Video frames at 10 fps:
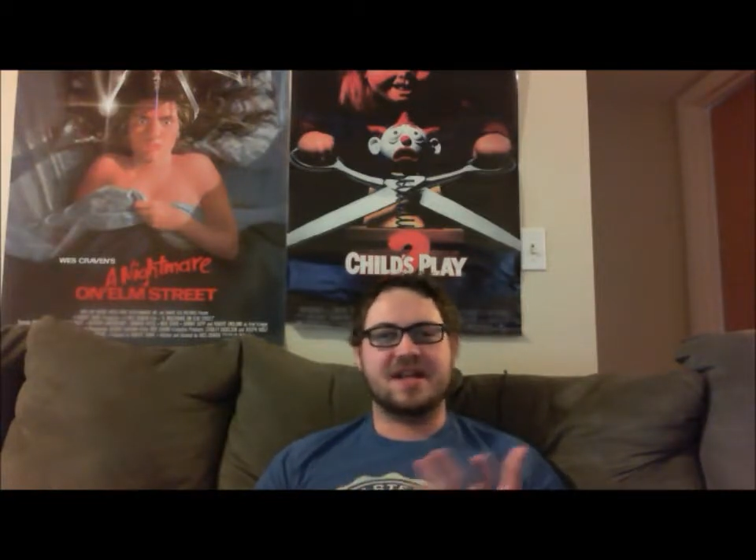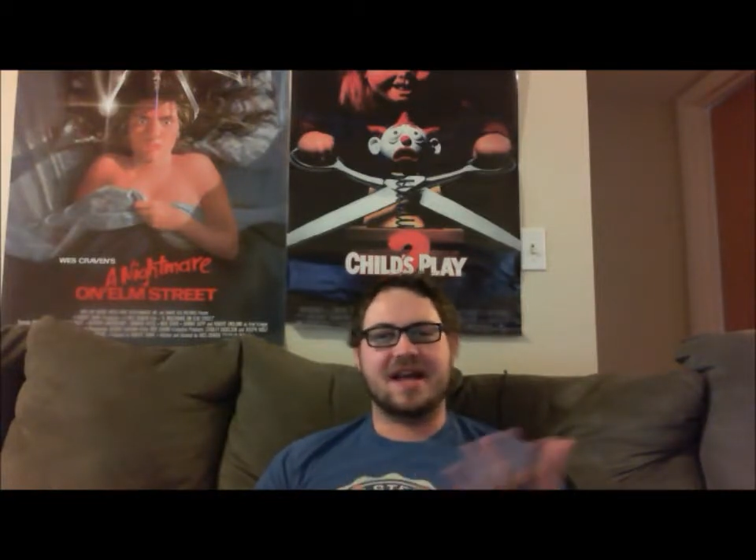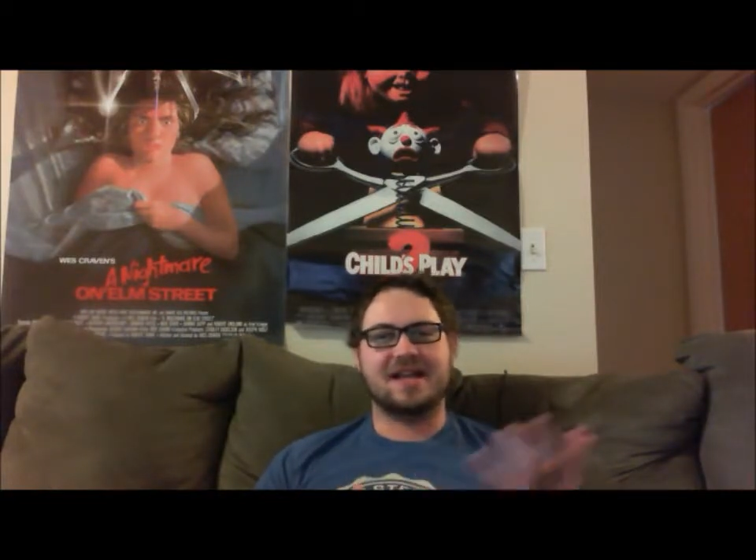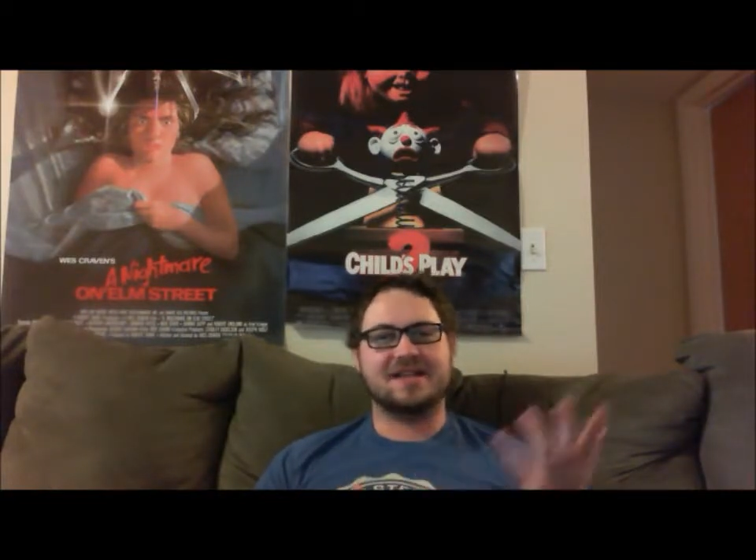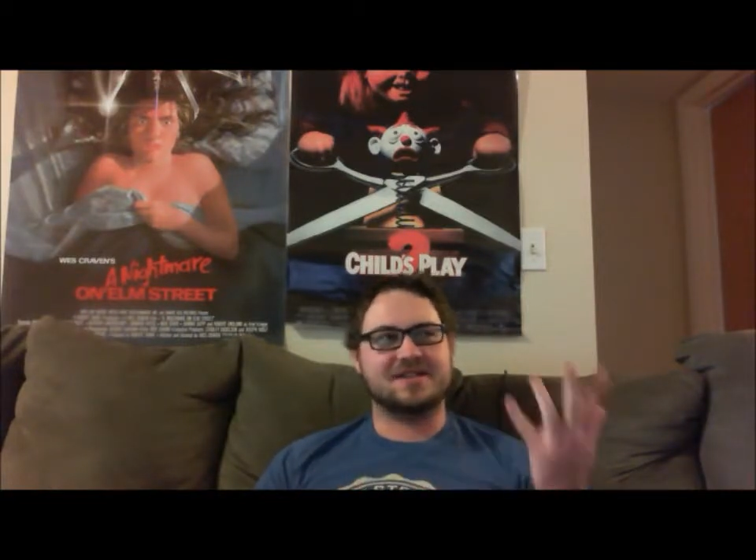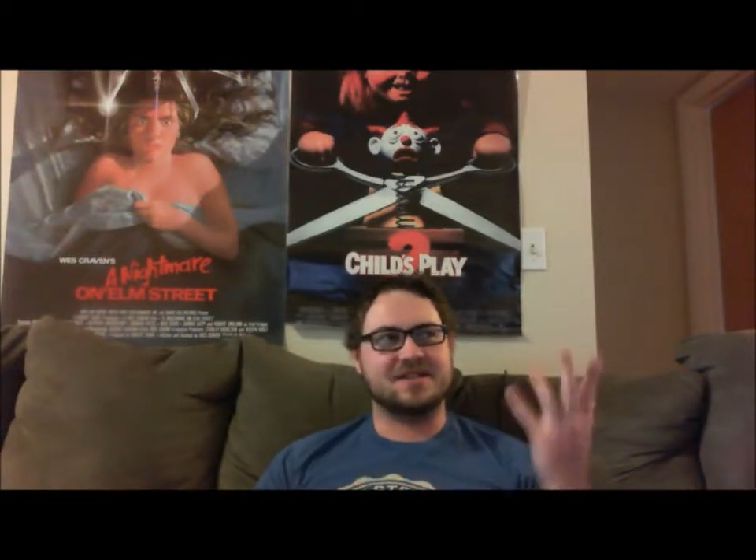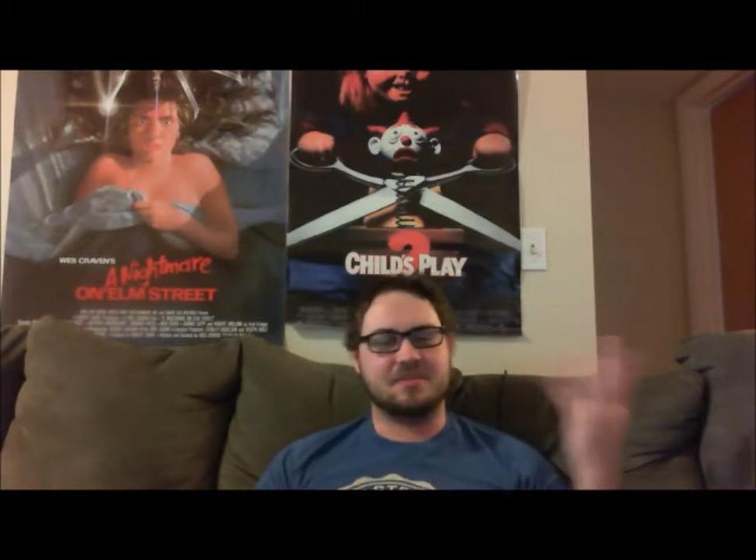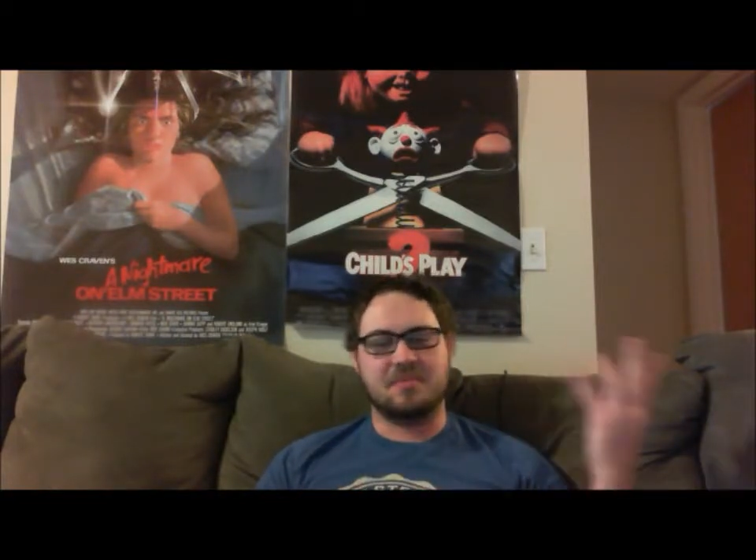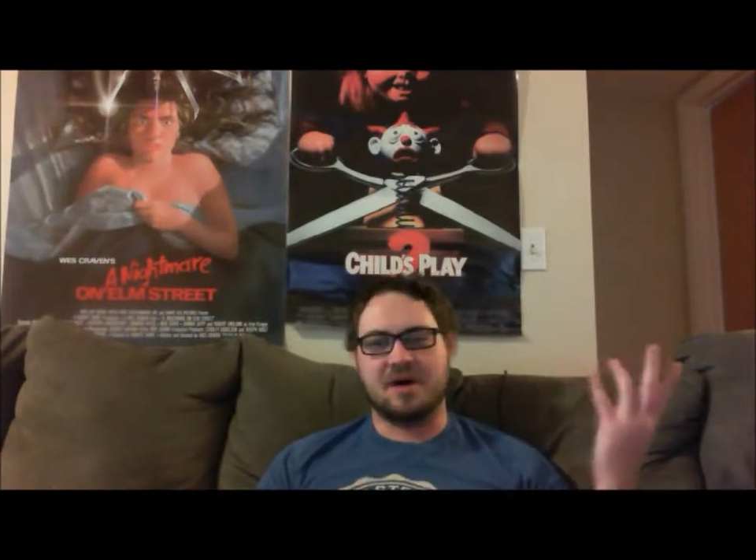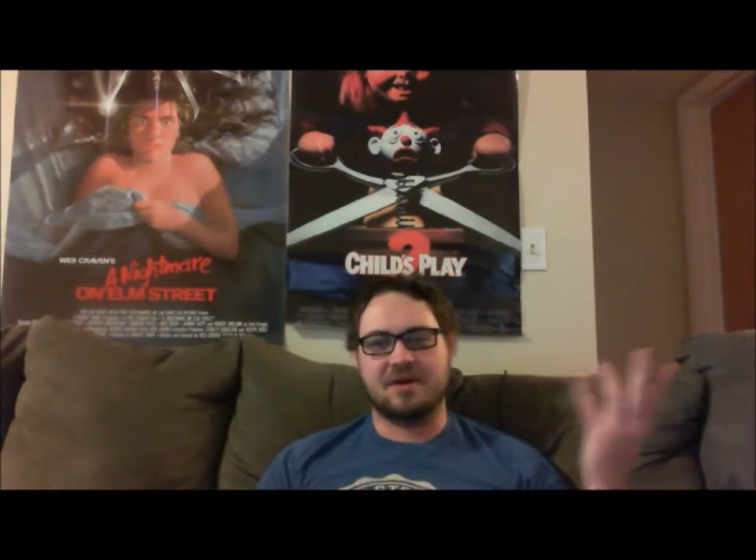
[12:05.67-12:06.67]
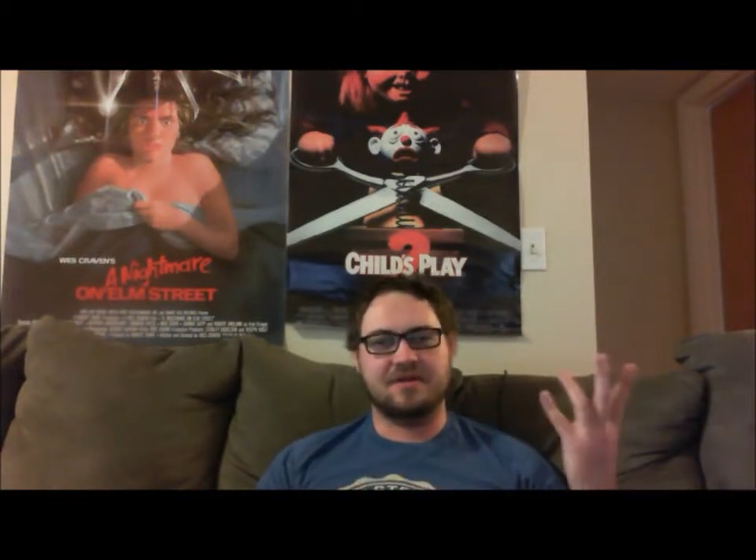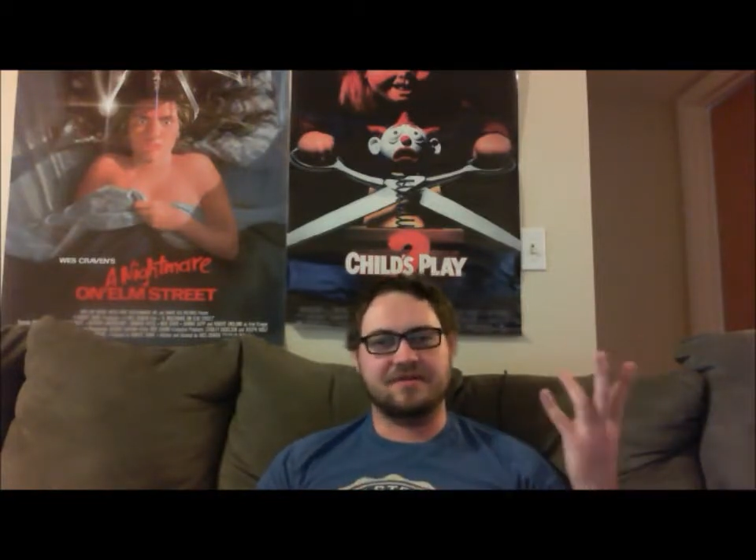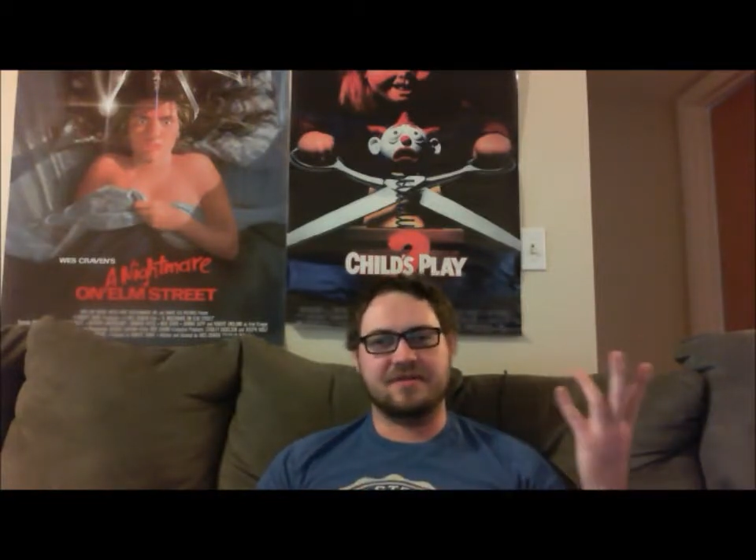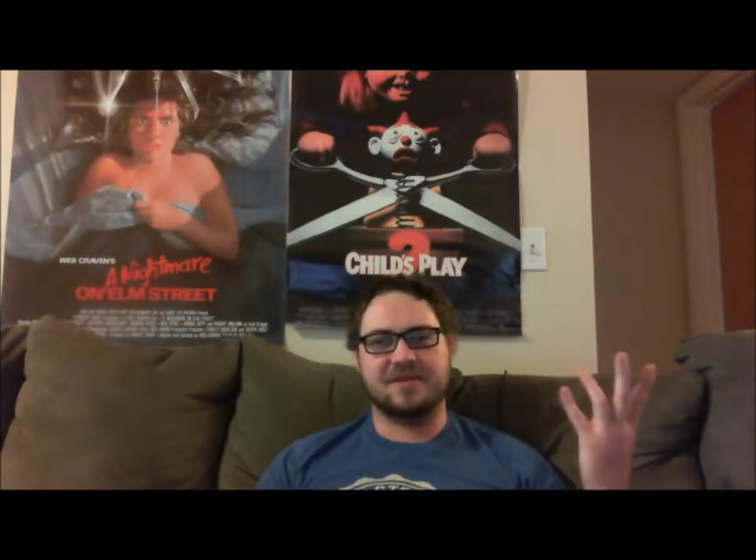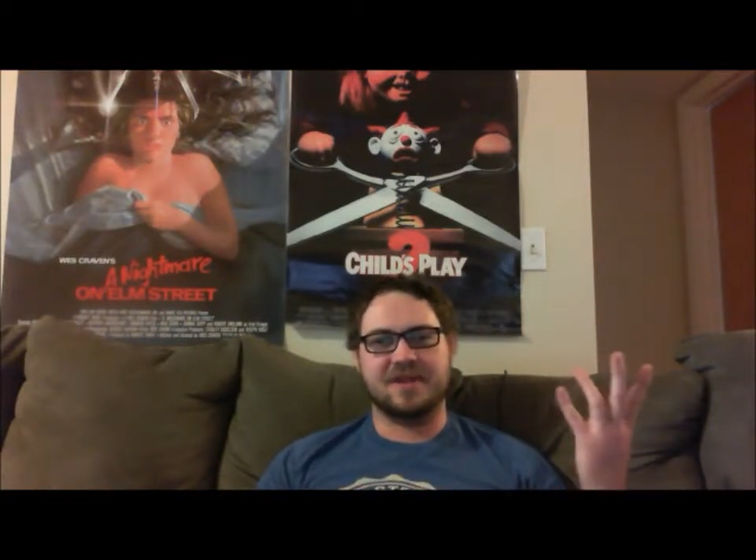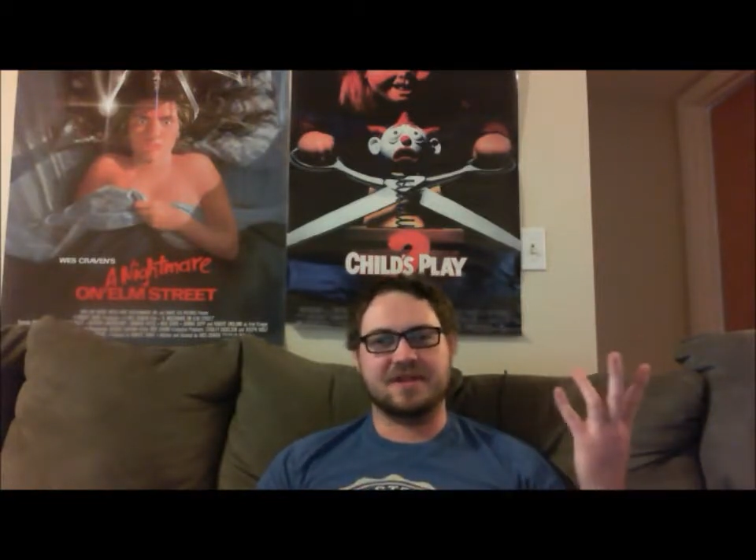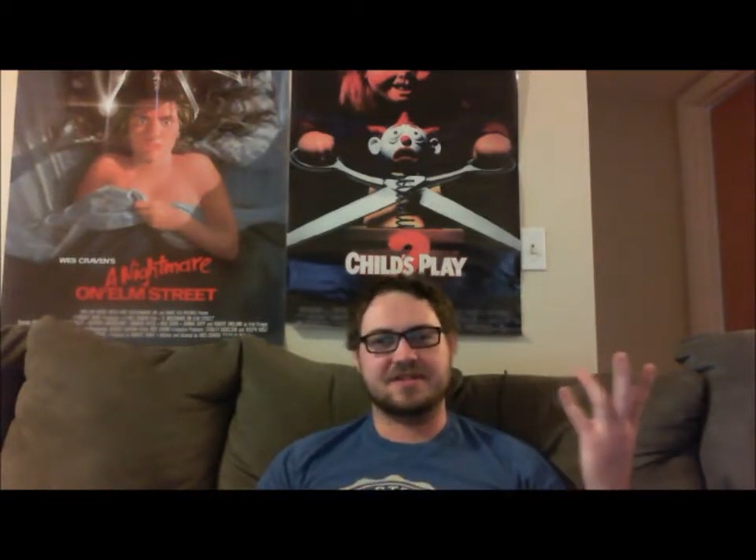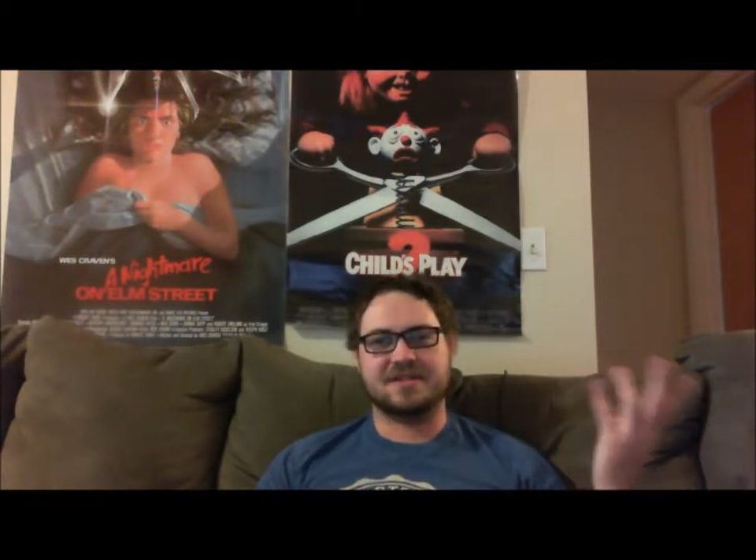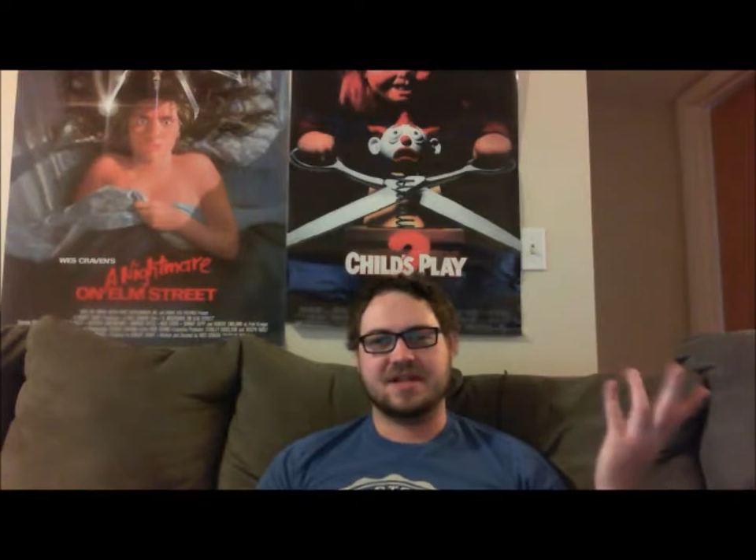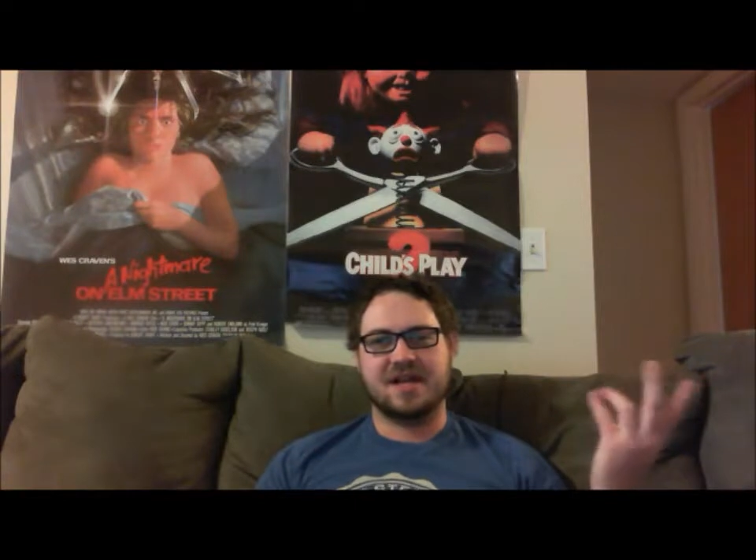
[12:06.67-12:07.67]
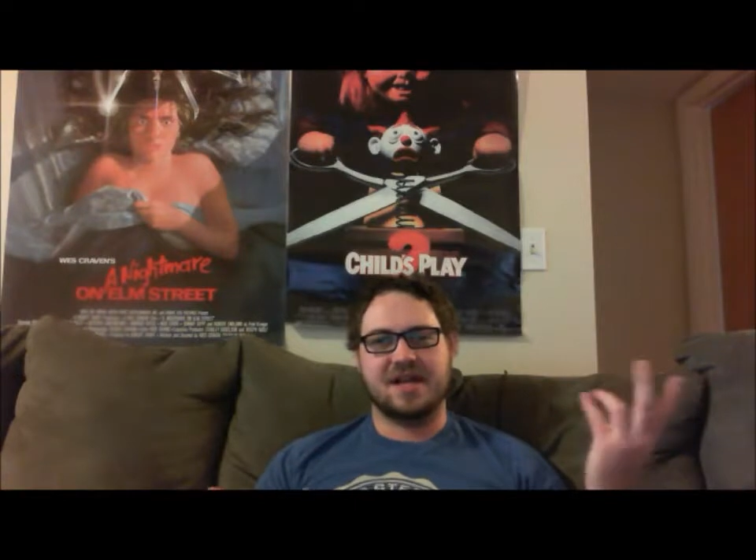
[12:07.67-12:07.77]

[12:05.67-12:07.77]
you had to see the monitor for this.